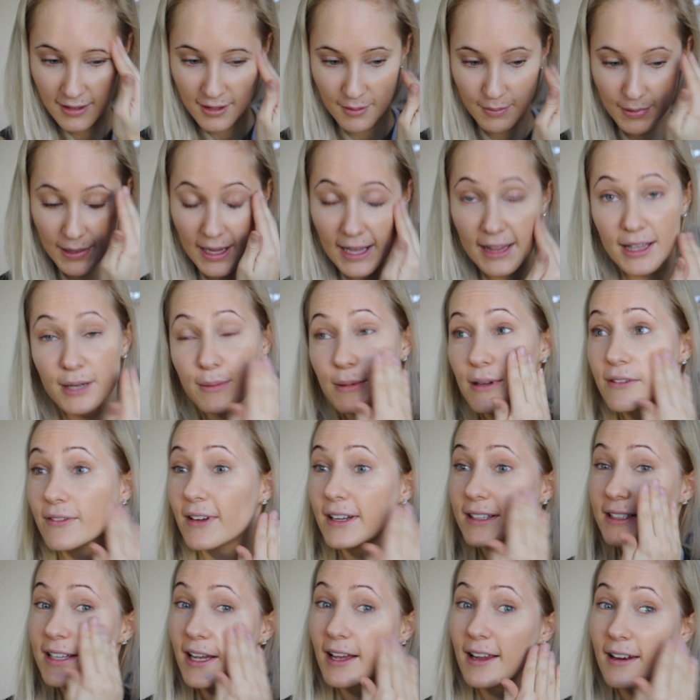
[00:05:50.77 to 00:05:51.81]
apply a little bit of
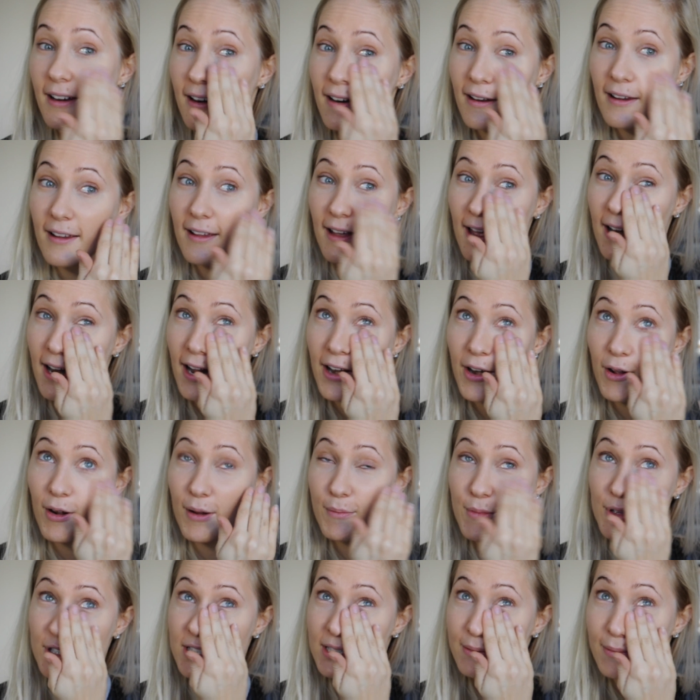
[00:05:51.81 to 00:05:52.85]
fake tan. And I know
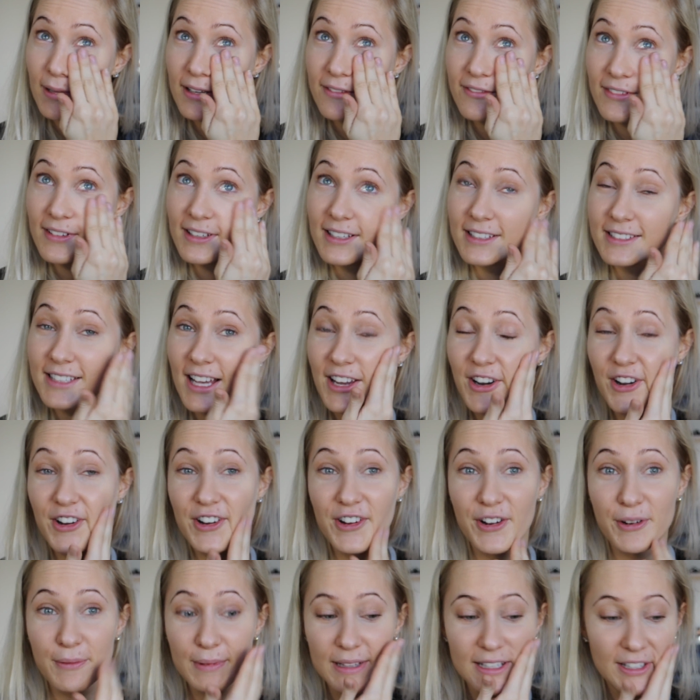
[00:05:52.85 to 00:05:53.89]
I'm using my fingers. I
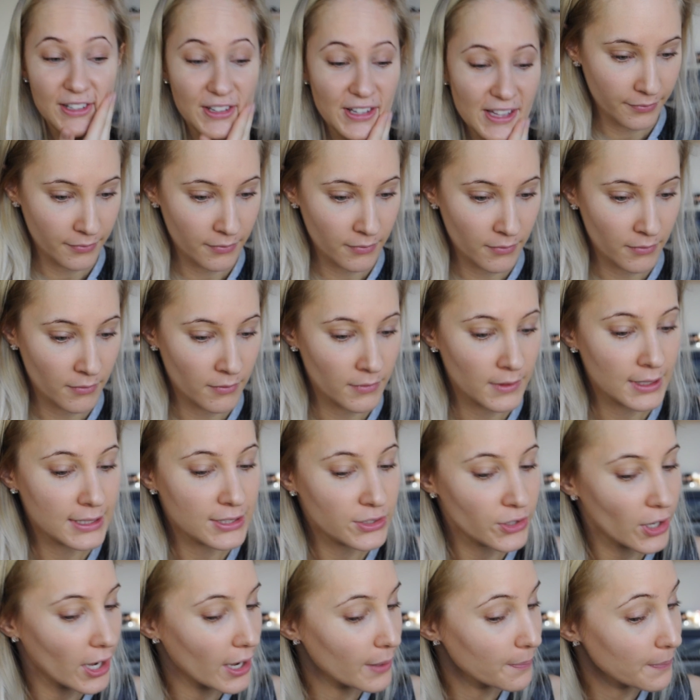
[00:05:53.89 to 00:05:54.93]
don't normally do.
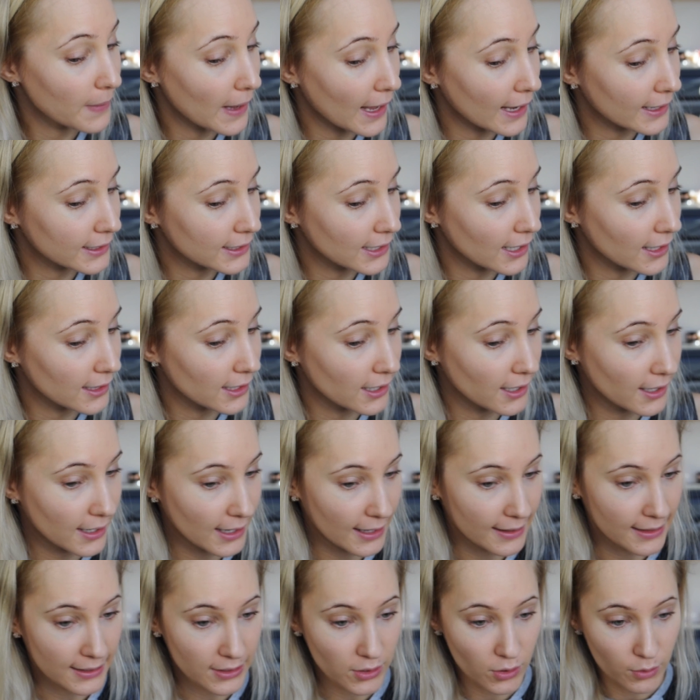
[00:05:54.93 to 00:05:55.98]
It's not a bad colour, and
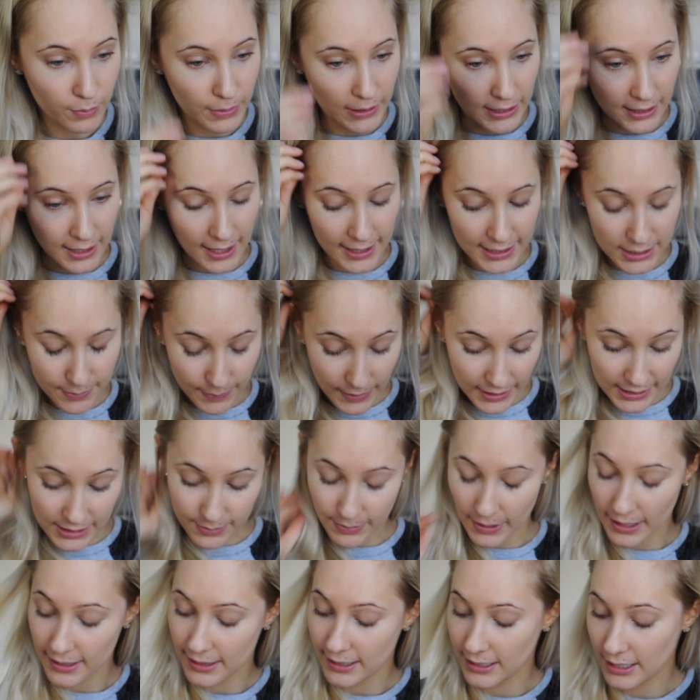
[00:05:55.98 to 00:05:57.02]
I think it'll be a nice base,
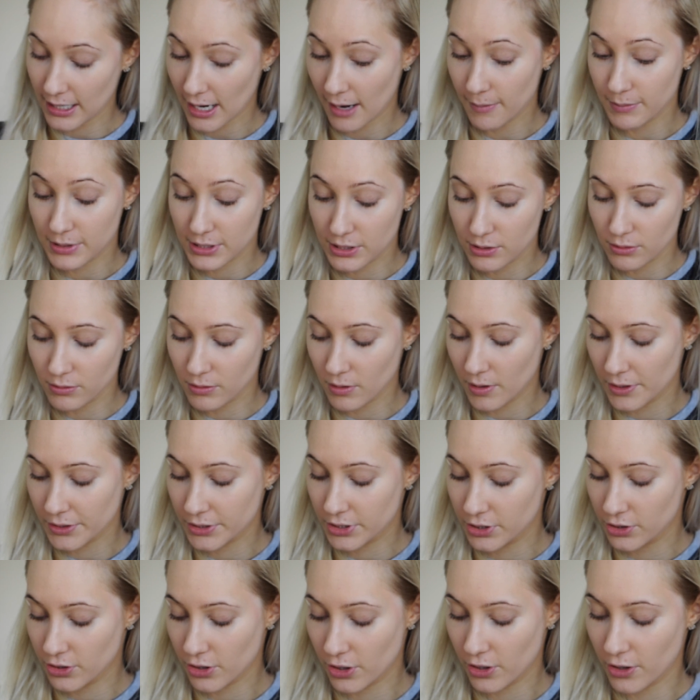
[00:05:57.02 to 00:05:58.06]
but I think I'm still going
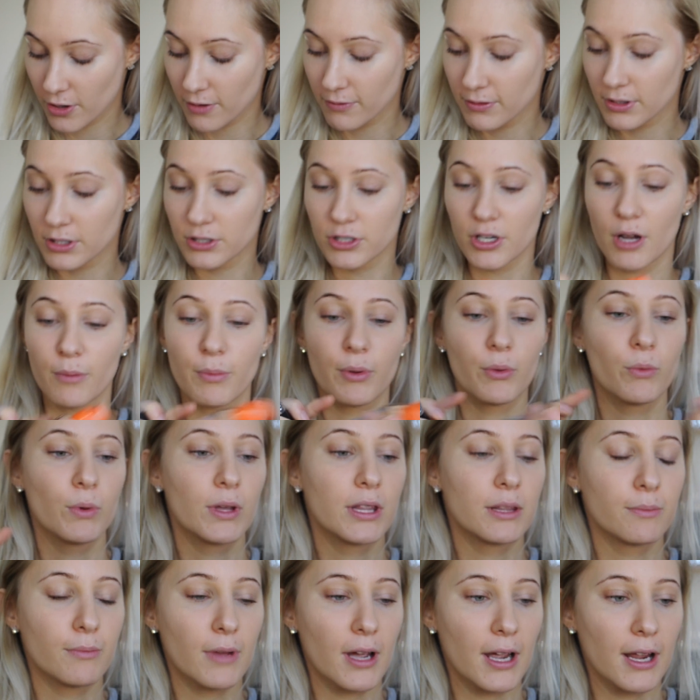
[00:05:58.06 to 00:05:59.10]
to go over the top
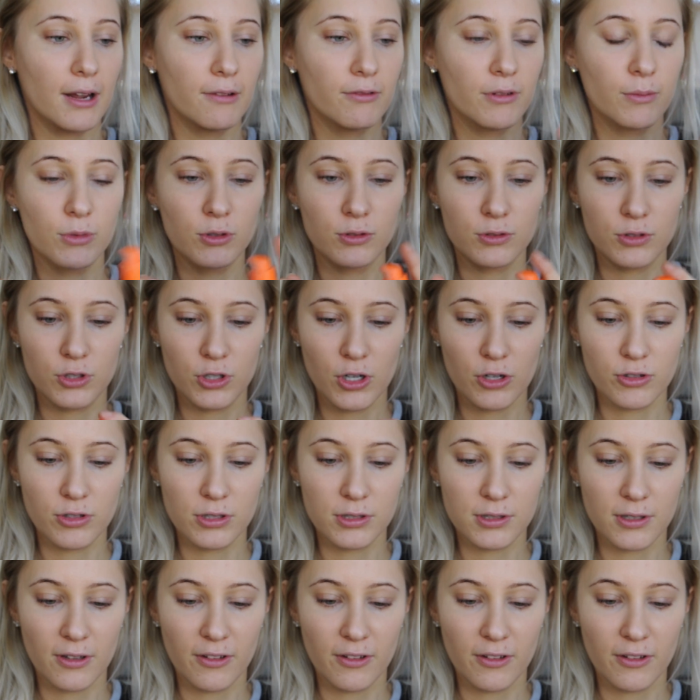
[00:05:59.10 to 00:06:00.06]
with my Rimmel 200